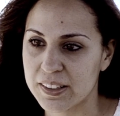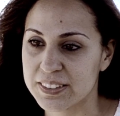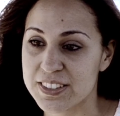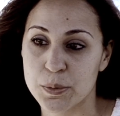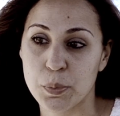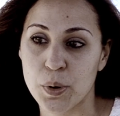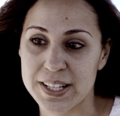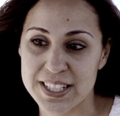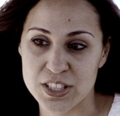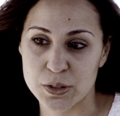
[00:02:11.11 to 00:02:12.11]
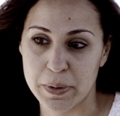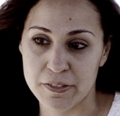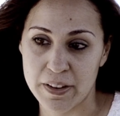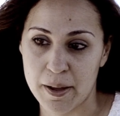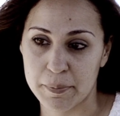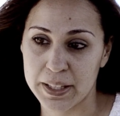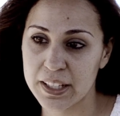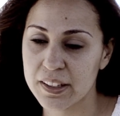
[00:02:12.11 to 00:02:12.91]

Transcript: disappointing to my family,